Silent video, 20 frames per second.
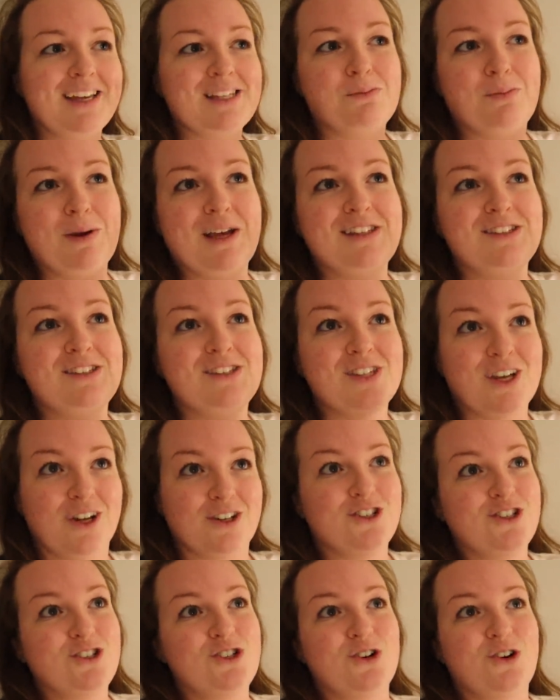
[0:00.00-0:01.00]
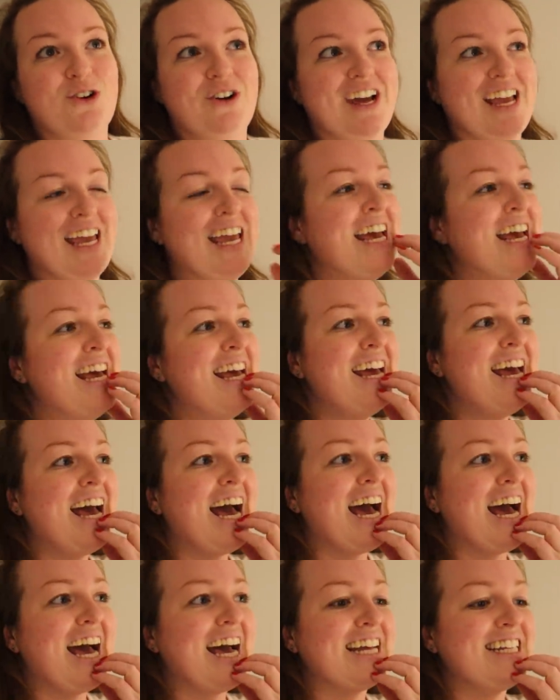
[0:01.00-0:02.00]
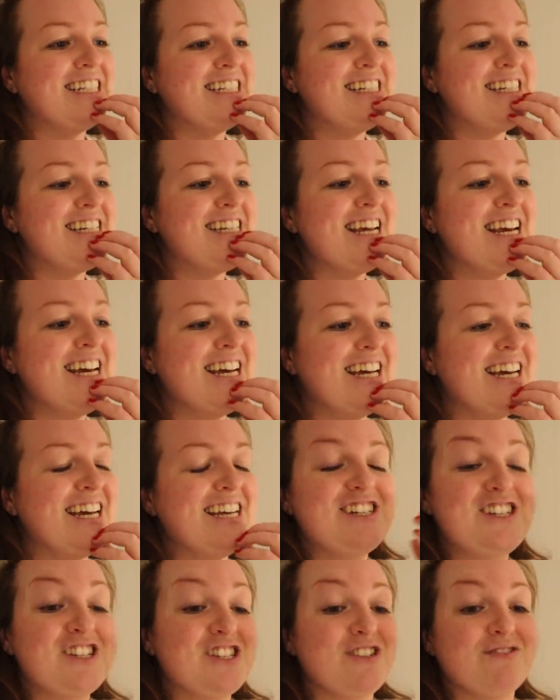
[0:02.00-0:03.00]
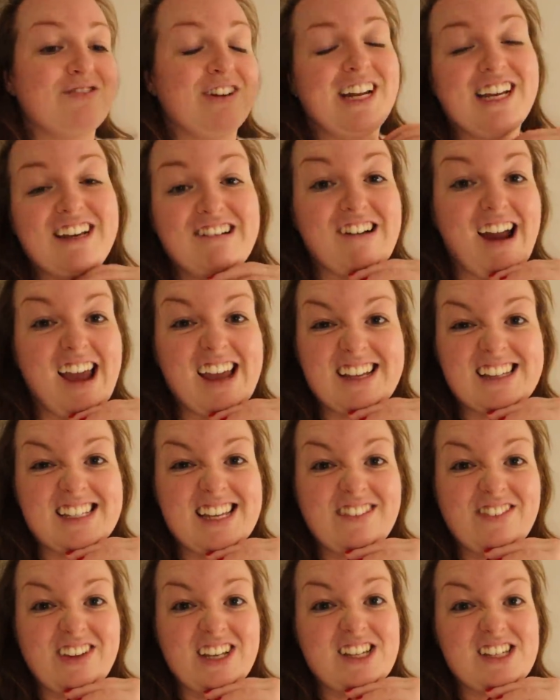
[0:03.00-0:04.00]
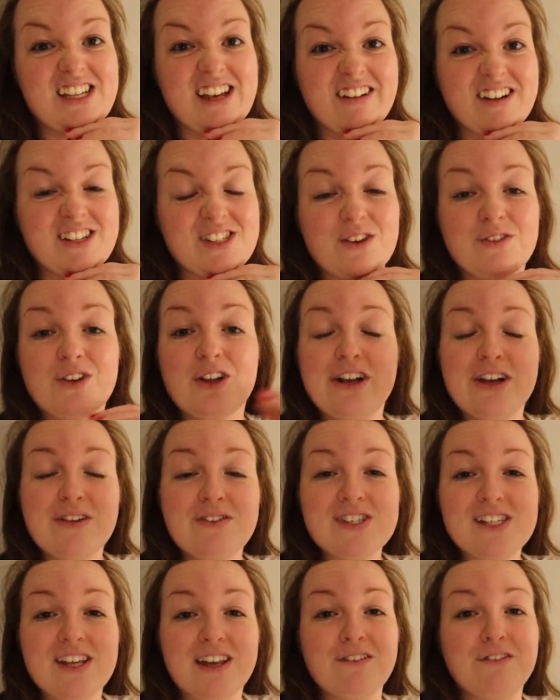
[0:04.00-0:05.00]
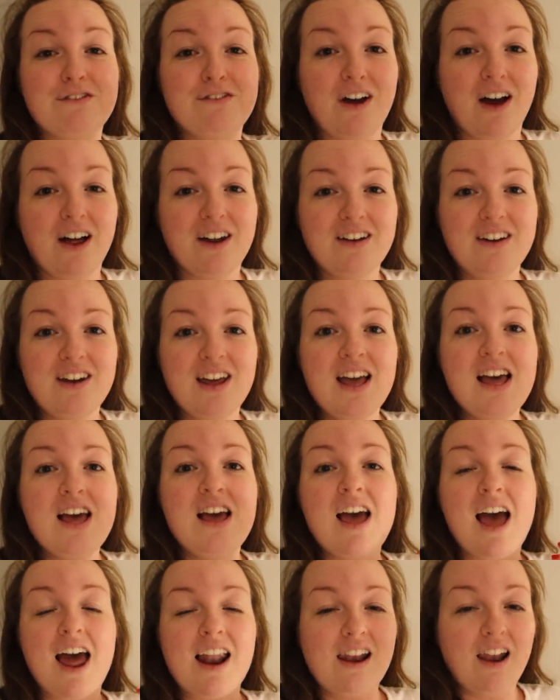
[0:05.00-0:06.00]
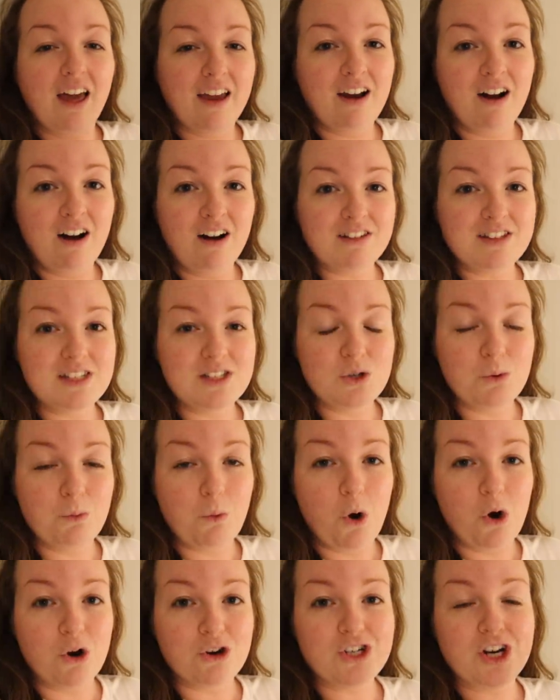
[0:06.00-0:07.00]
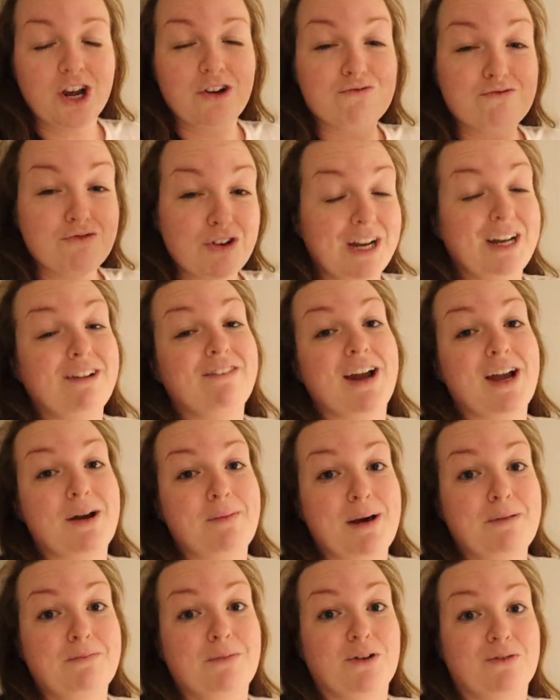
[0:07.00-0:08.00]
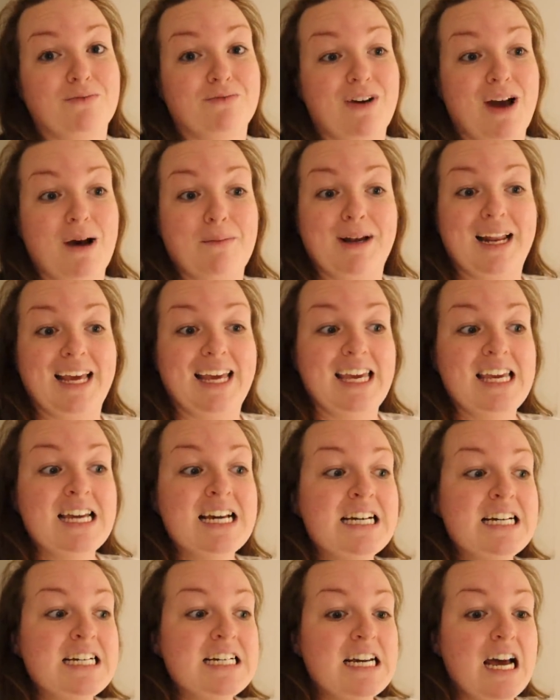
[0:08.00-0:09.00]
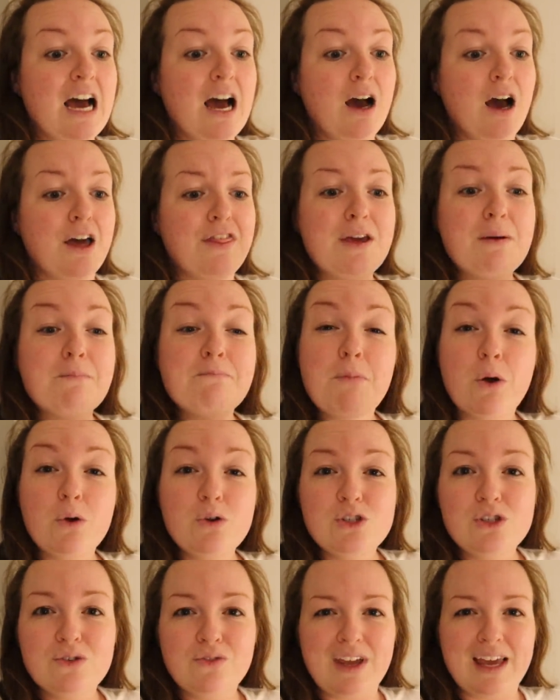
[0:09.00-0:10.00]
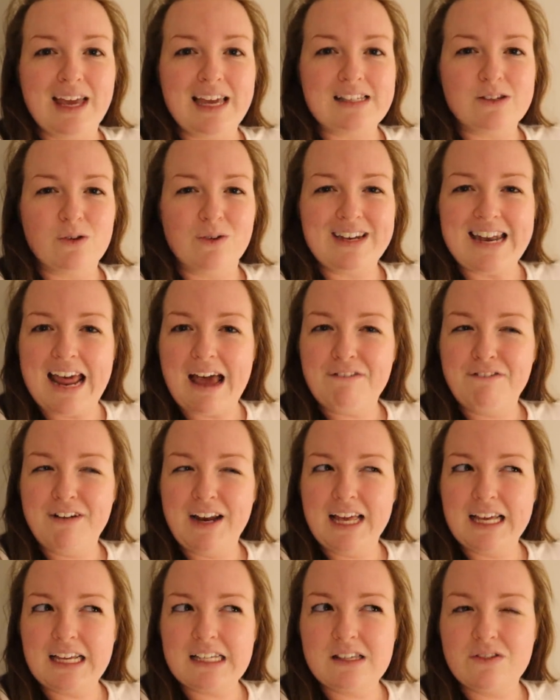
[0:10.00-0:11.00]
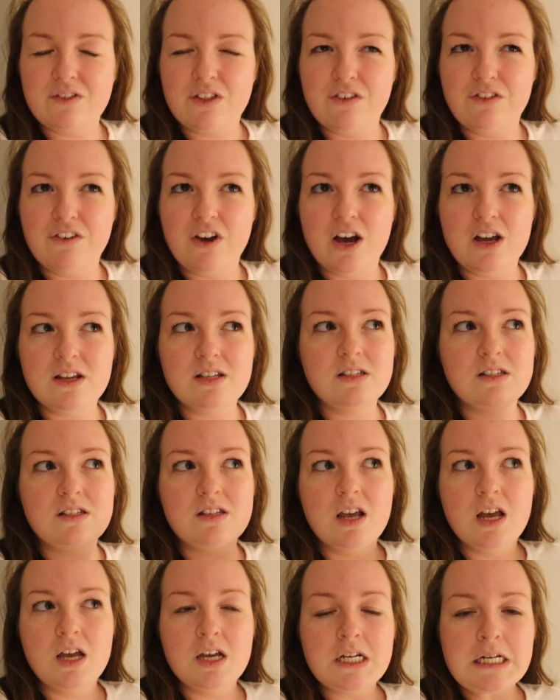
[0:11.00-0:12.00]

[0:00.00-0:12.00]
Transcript: has been such a joy. And it's just a really great TV series. So if you're looking for something fun and light-hearted to watch, I really recommend Modern Family. Uh, I think most of it is on Netflix for the first